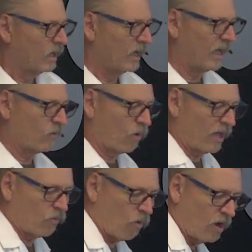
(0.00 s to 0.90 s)
and,
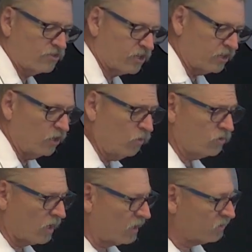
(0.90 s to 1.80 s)
and wants to use
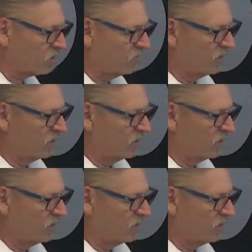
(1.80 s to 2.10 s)
us.